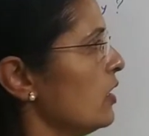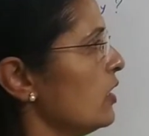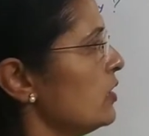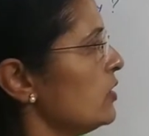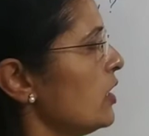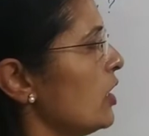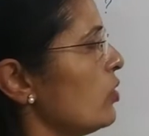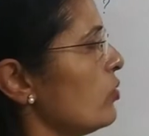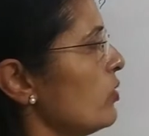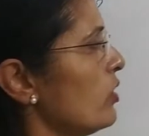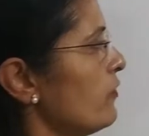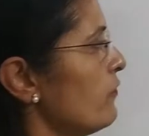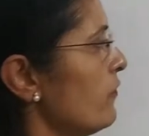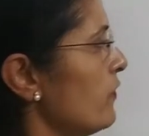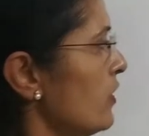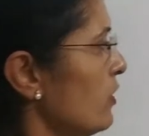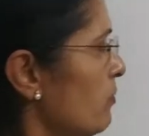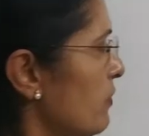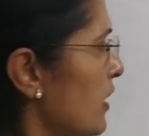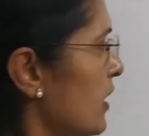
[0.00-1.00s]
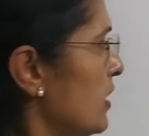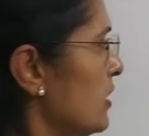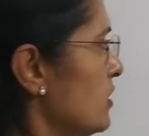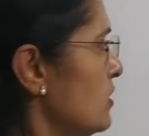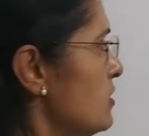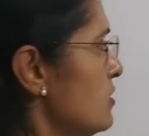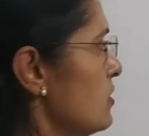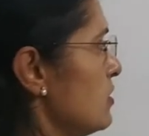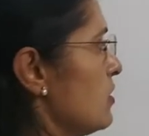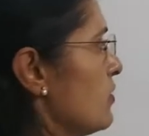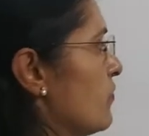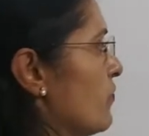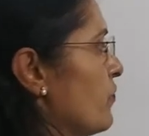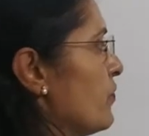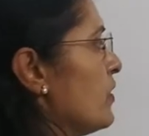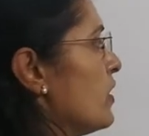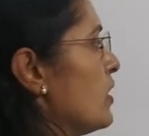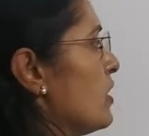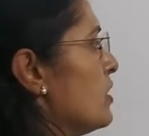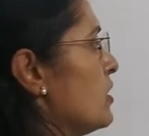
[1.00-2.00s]
Now if he buys
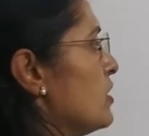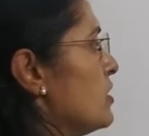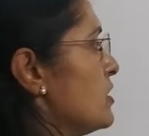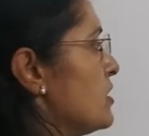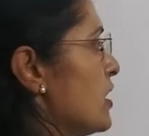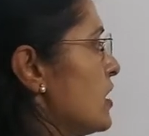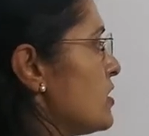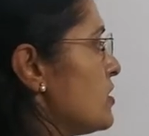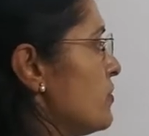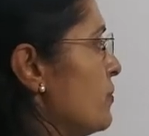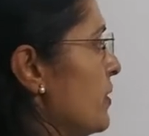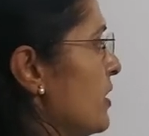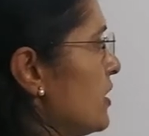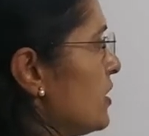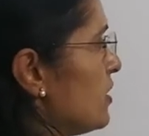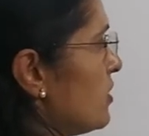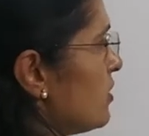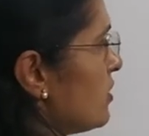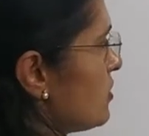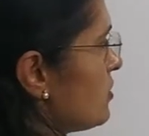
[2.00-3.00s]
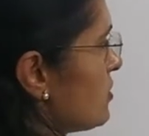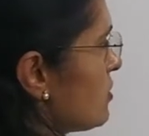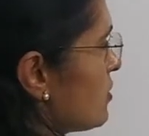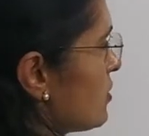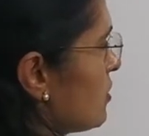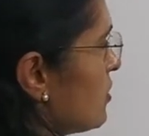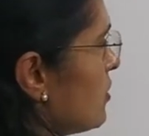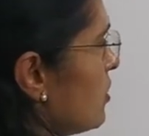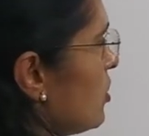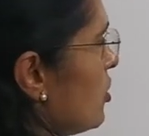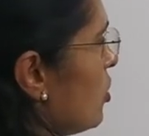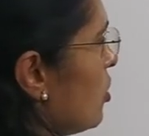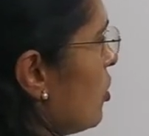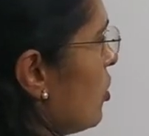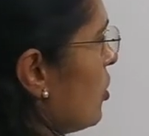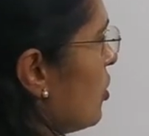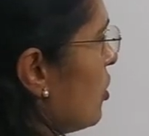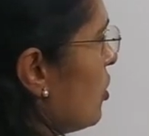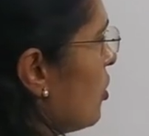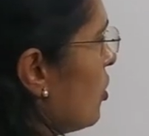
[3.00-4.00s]
6 meters
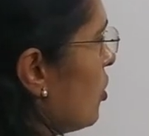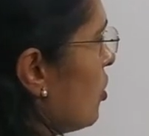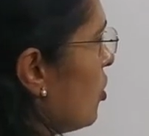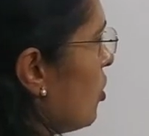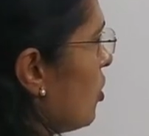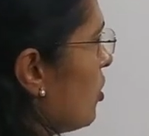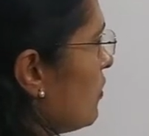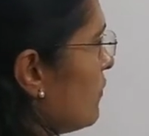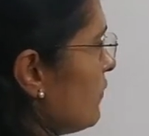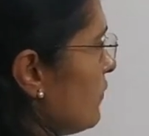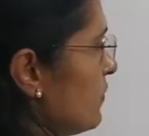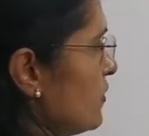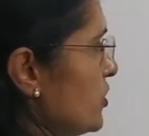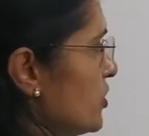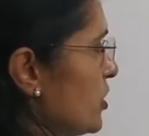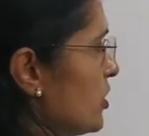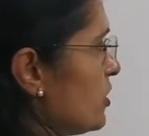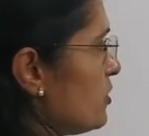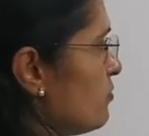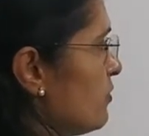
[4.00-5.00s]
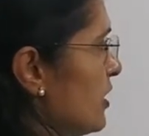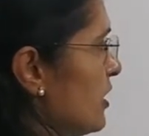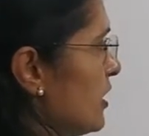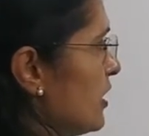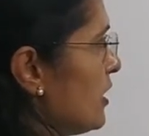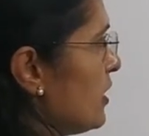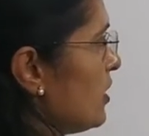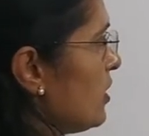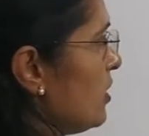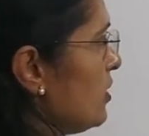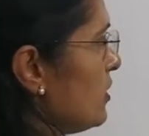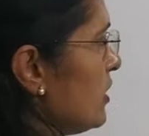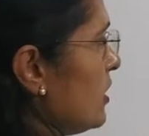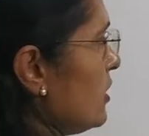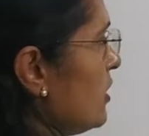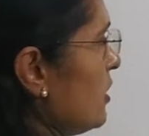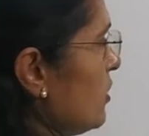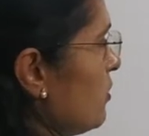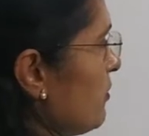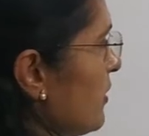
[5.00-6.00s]
of shirt material, then
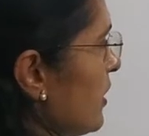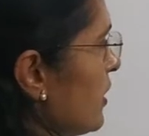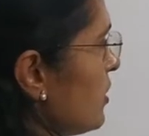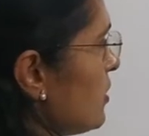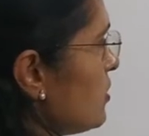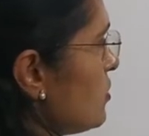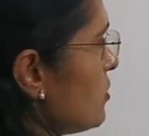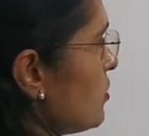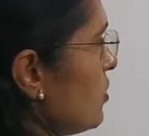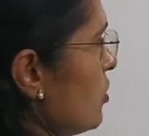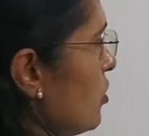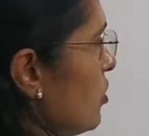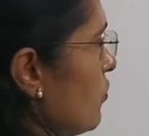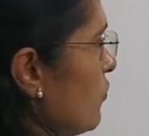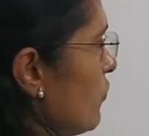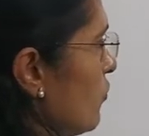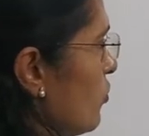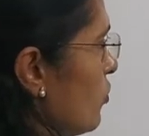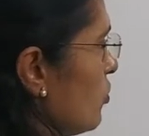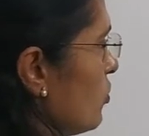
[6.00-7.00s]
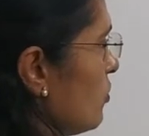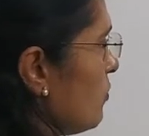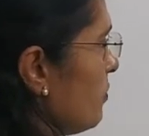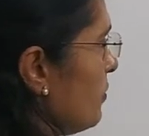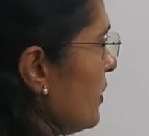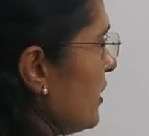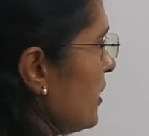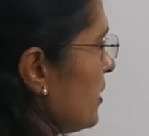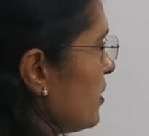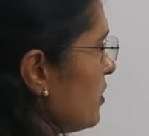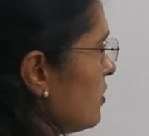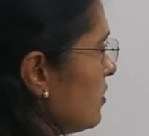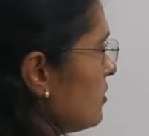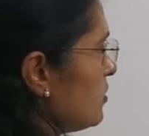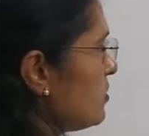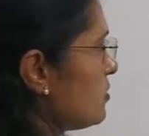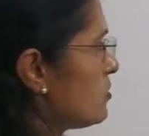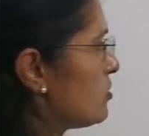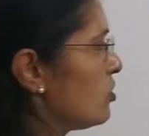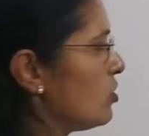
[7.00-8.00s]
he buys 4
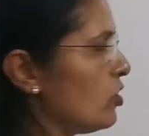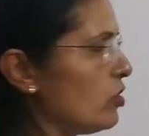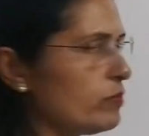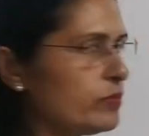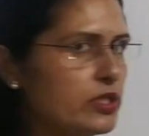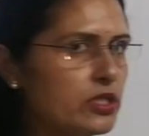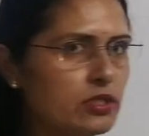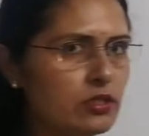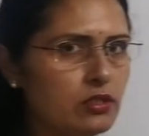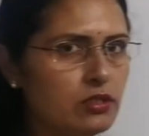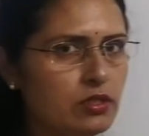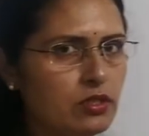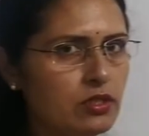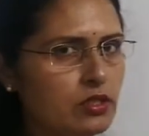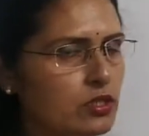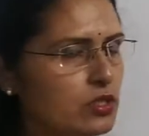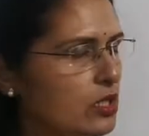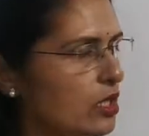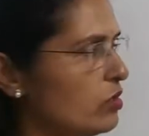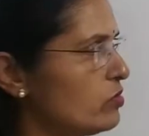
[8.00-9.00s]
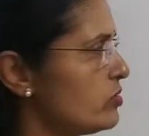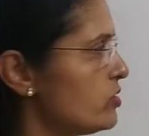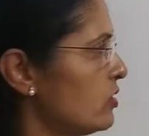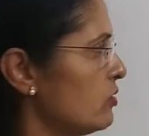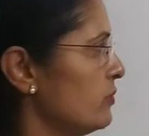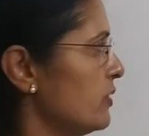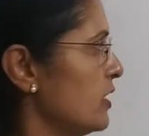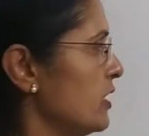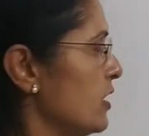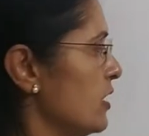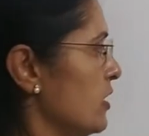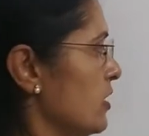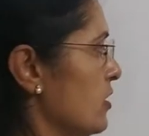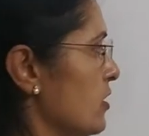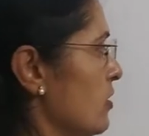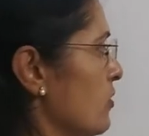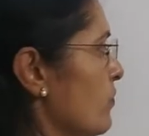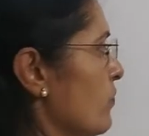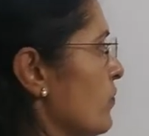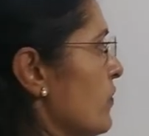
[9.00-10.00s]
meters of the trouser material.
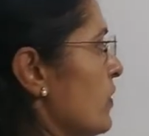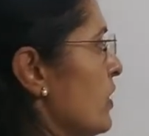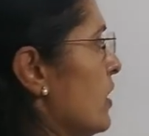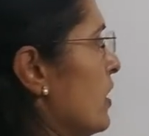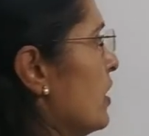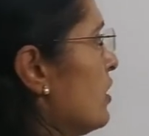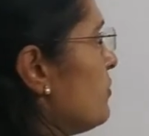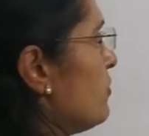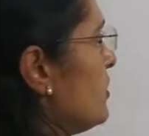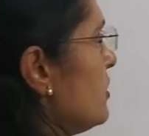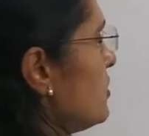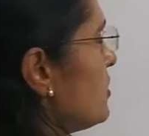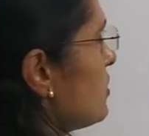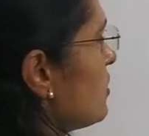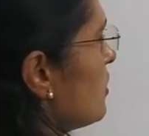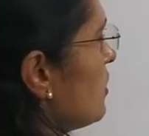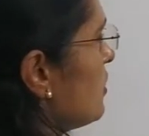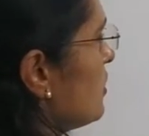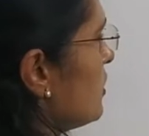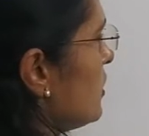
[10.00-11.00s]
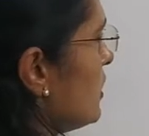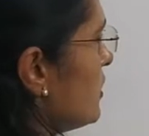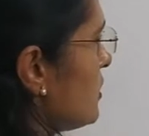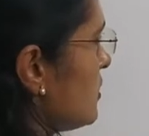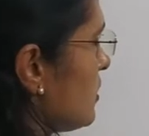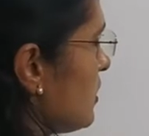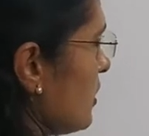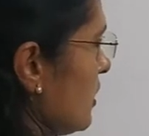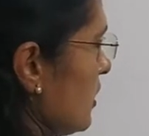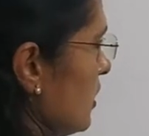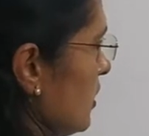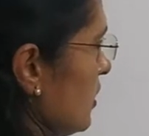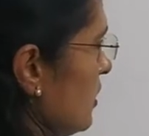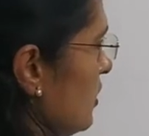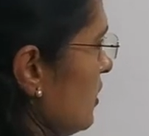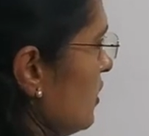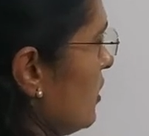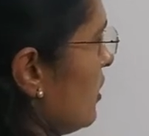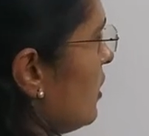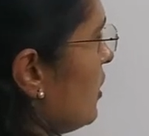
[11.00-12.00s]
It means this 3
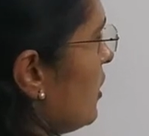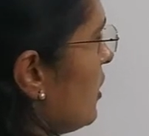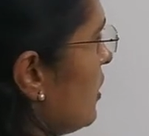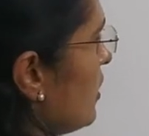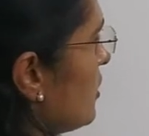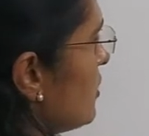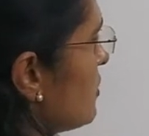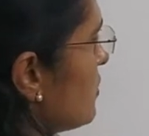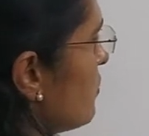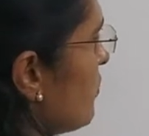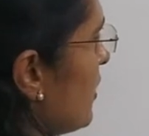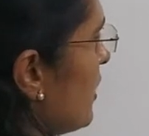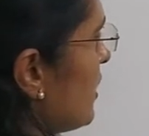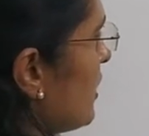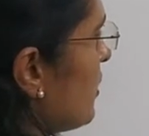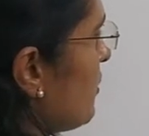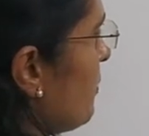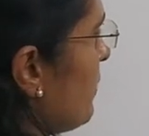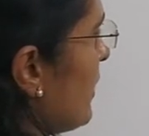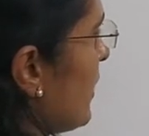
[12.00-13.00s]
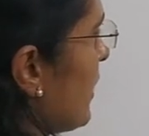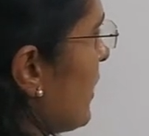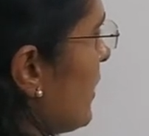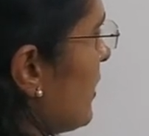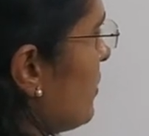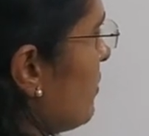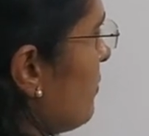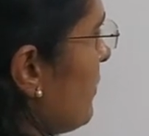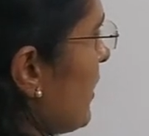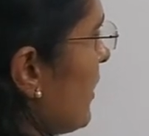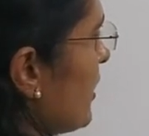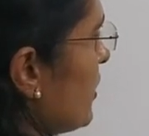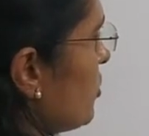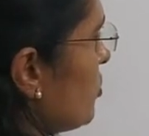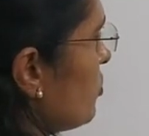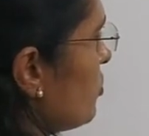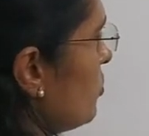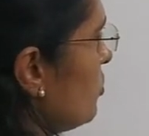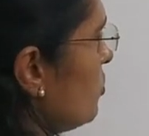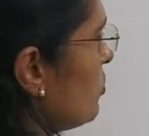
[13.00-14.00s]
is multiplied by
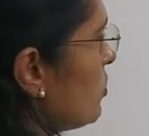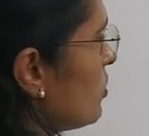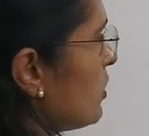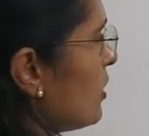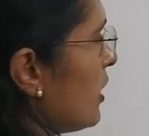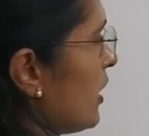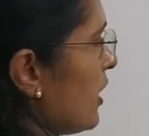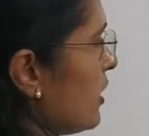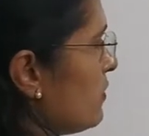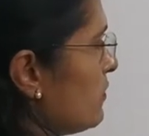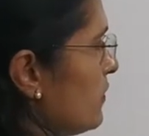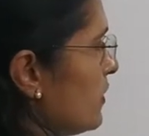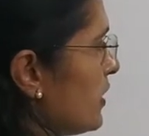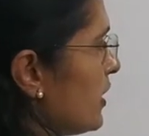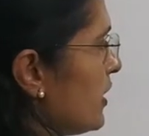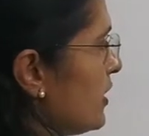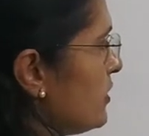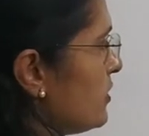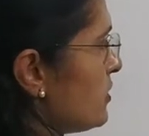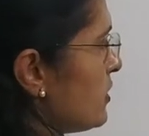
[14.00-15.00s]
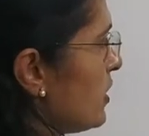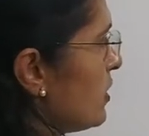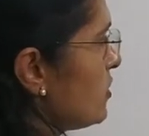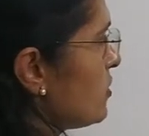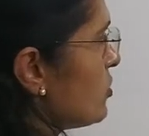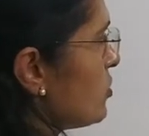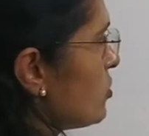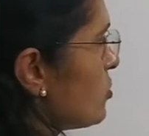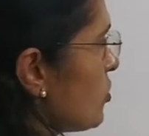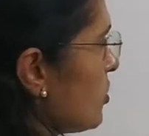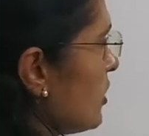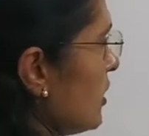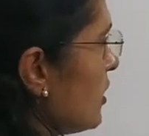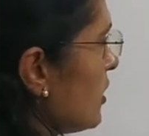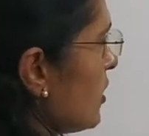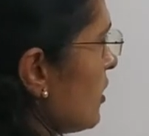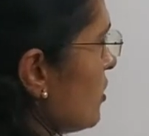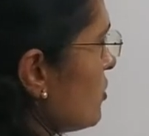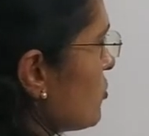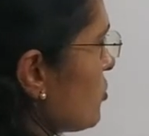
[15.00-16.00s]
2 and we get 6. So here
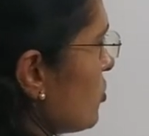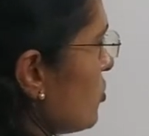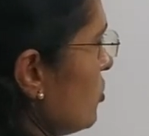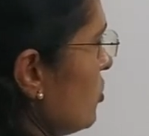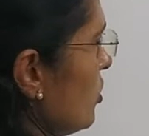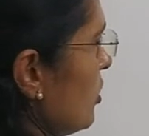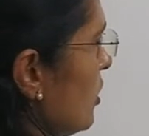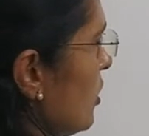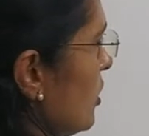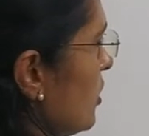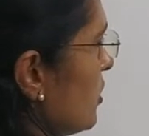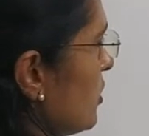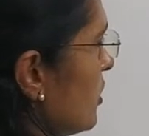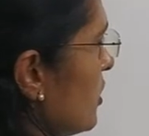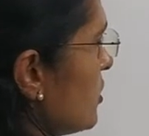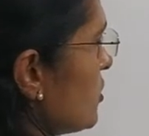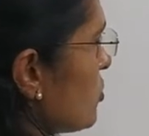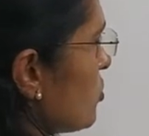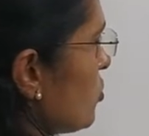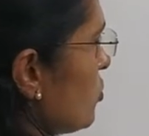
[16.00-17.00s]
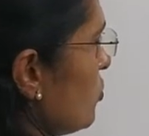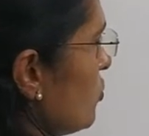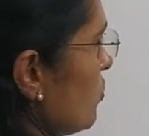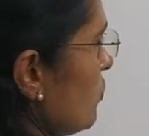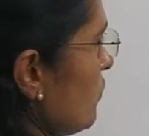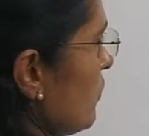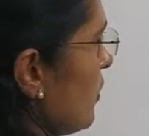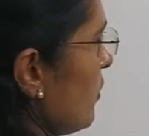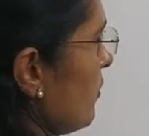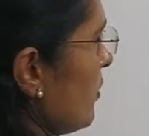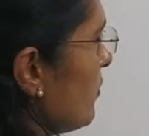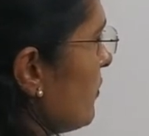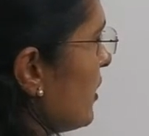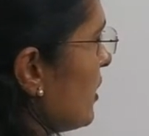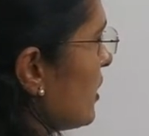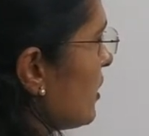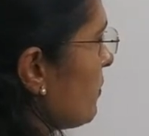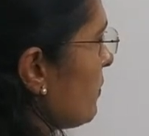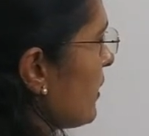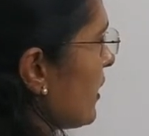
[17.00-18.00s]
also this 2 will be
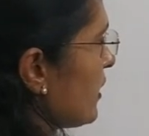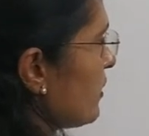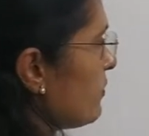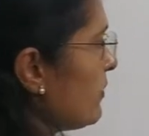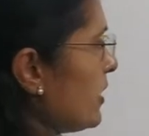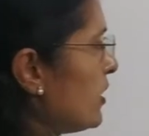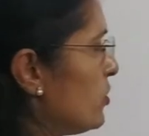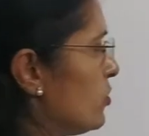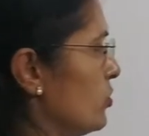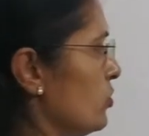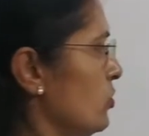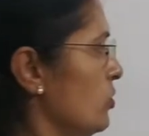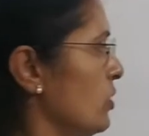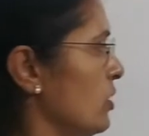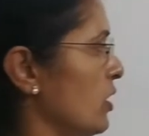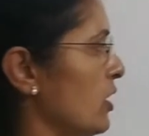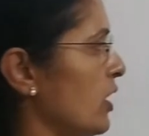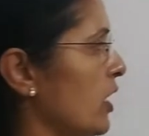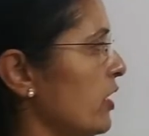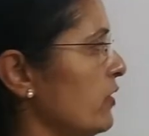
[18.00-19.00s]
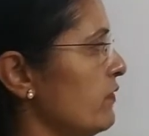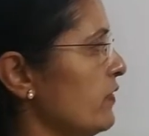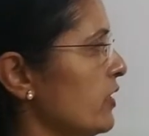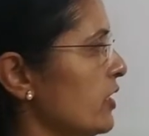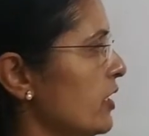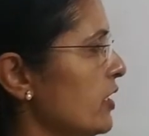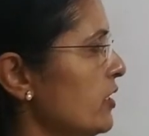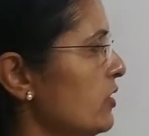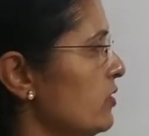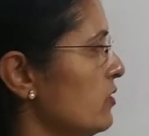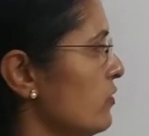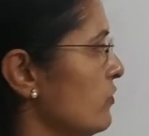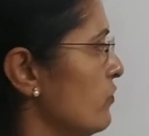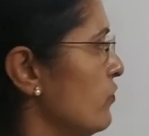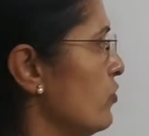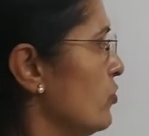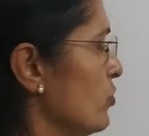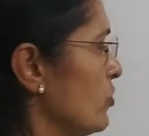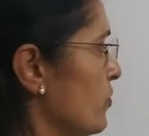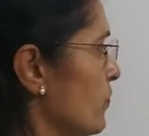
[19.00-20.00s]
multiplied by 2 and we get
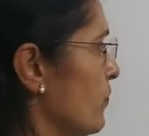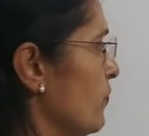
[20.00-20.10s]
4.